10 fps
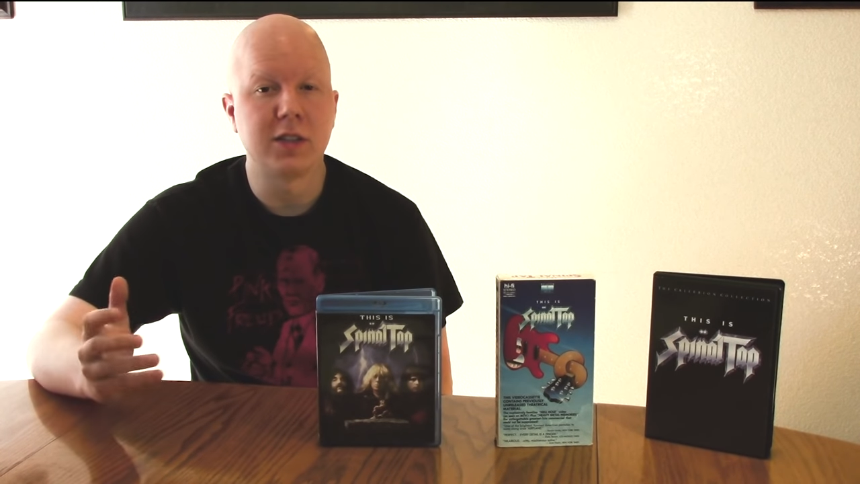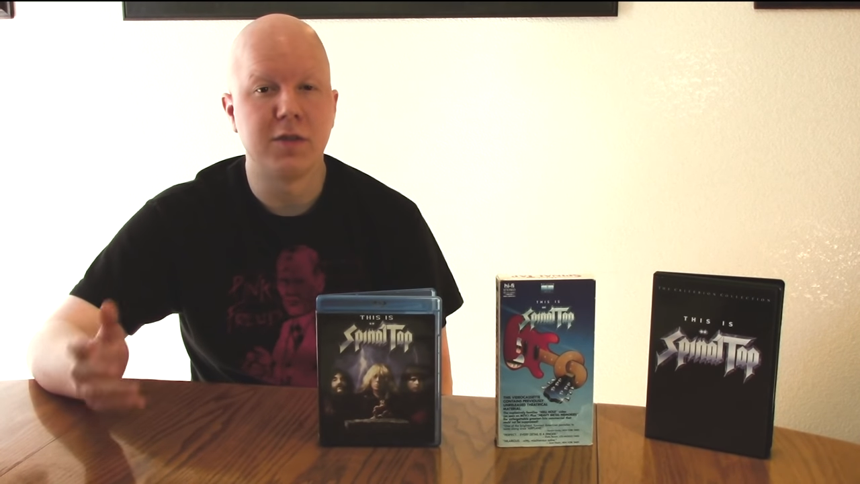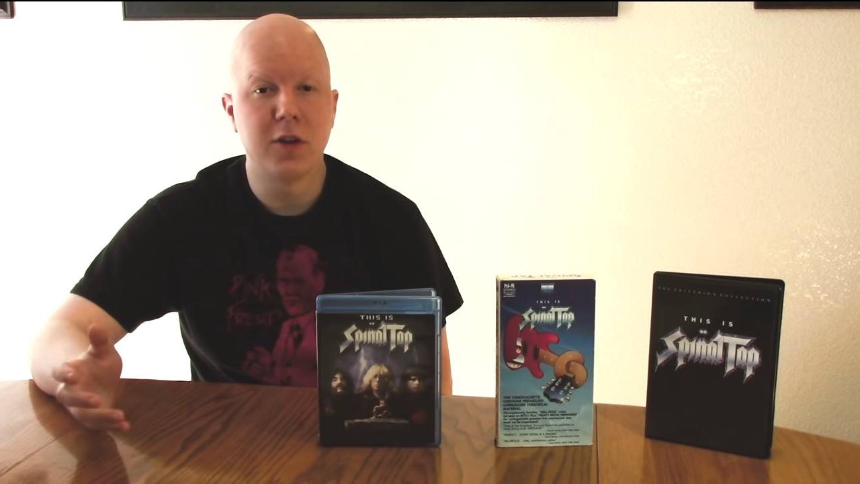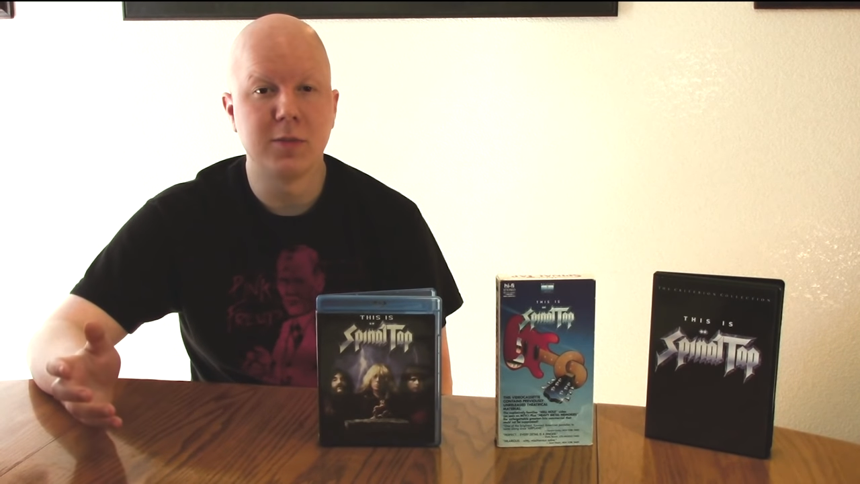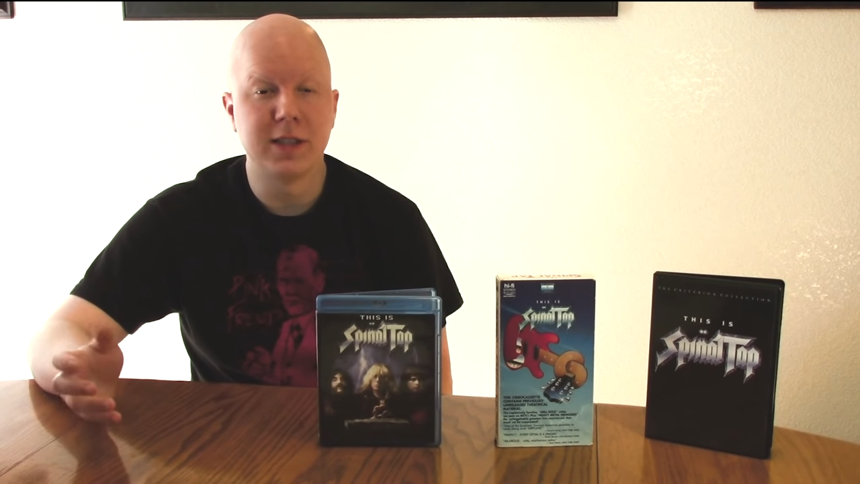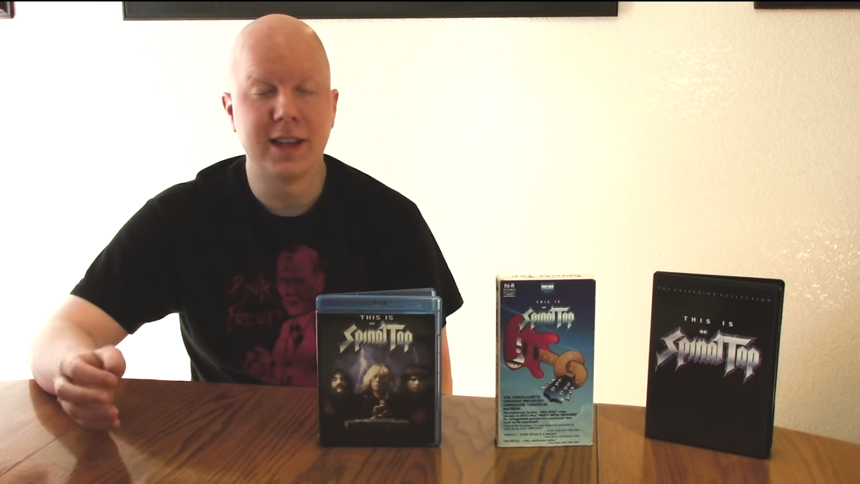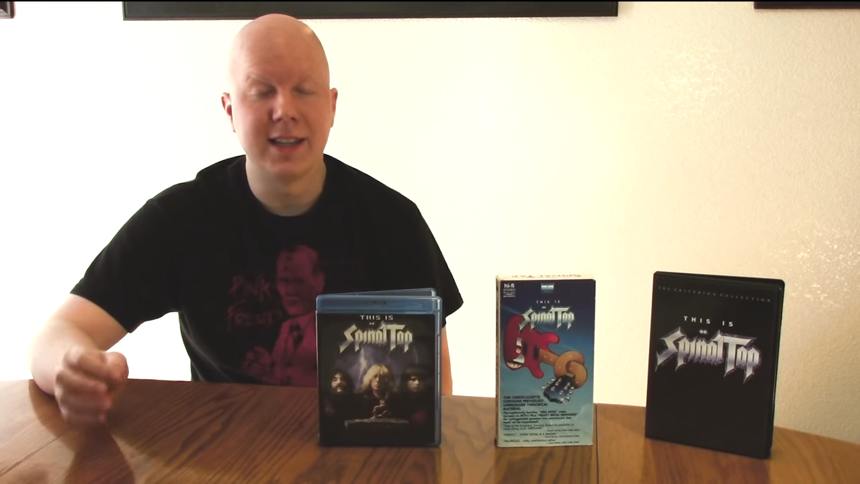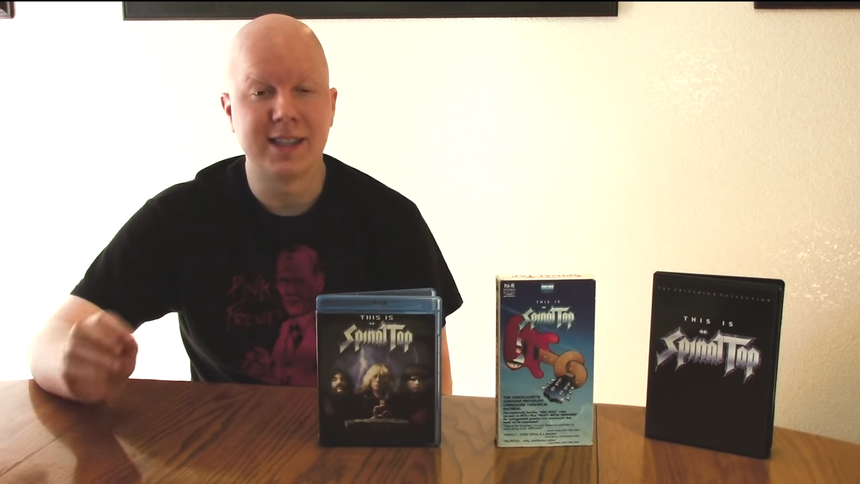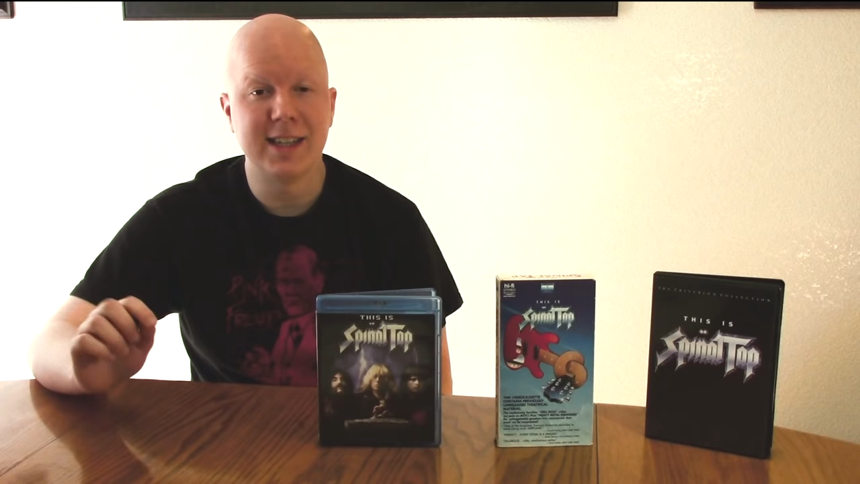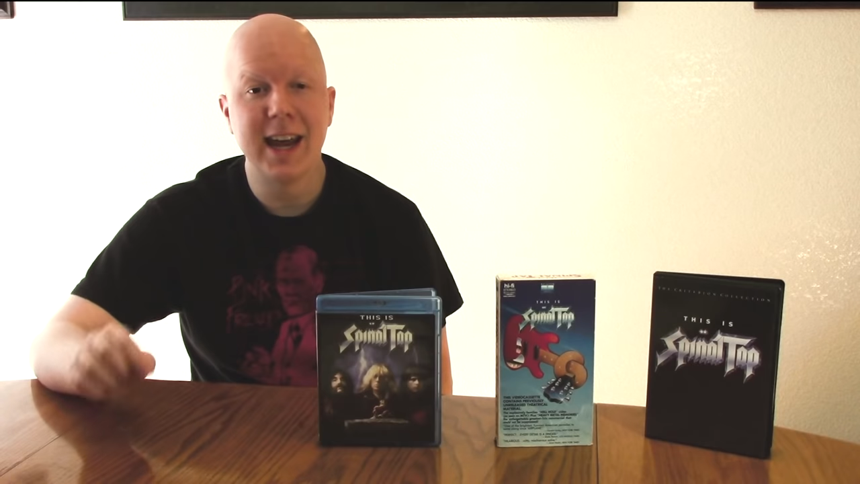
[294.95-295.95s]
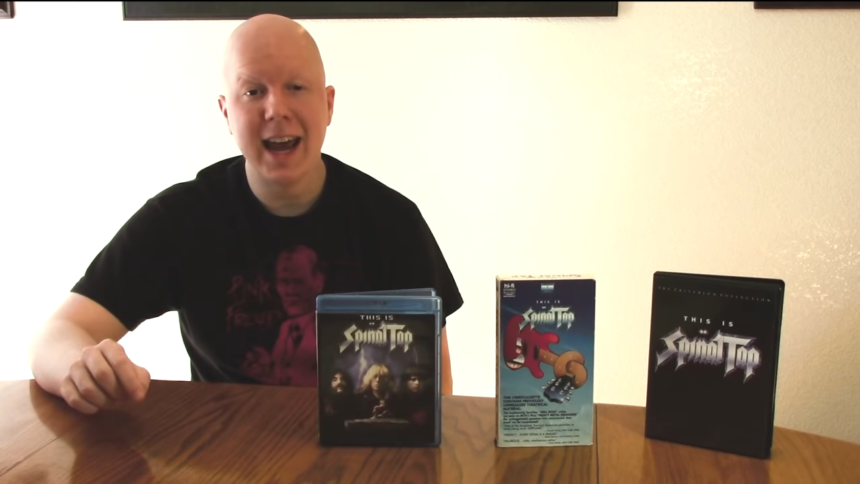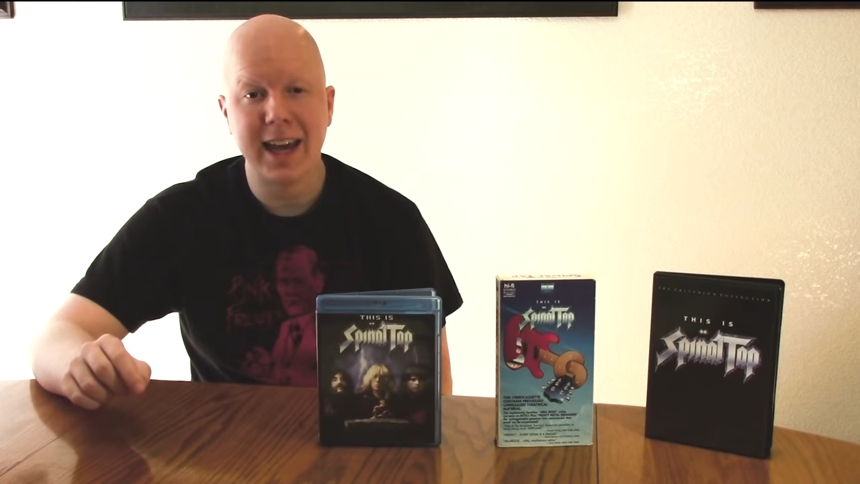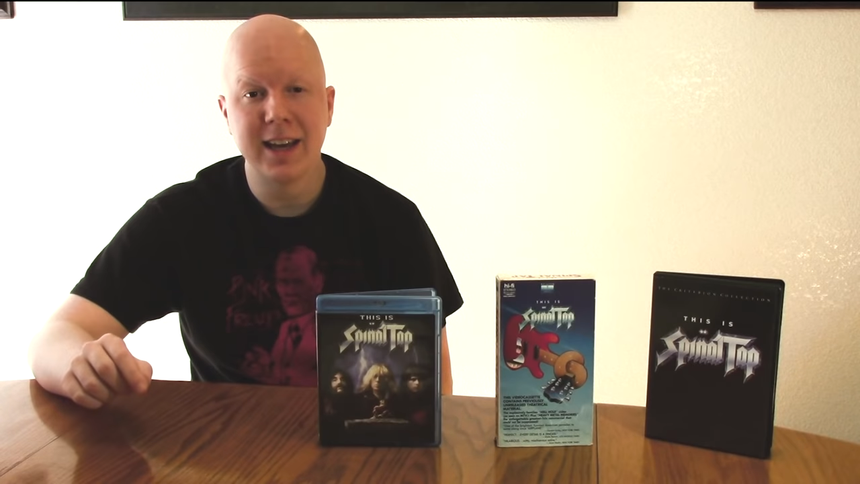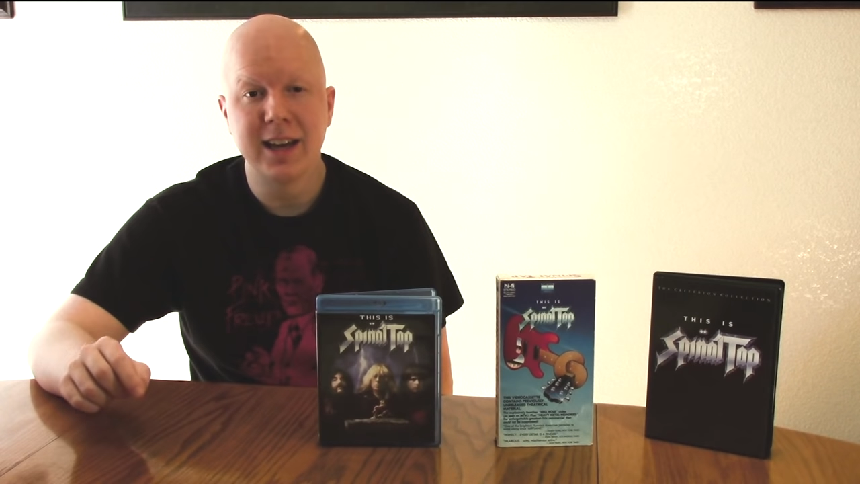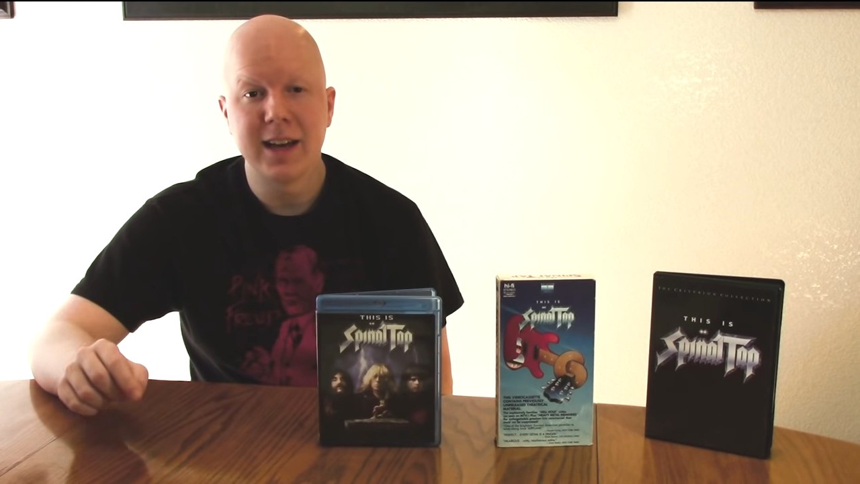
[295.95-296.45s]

film to this day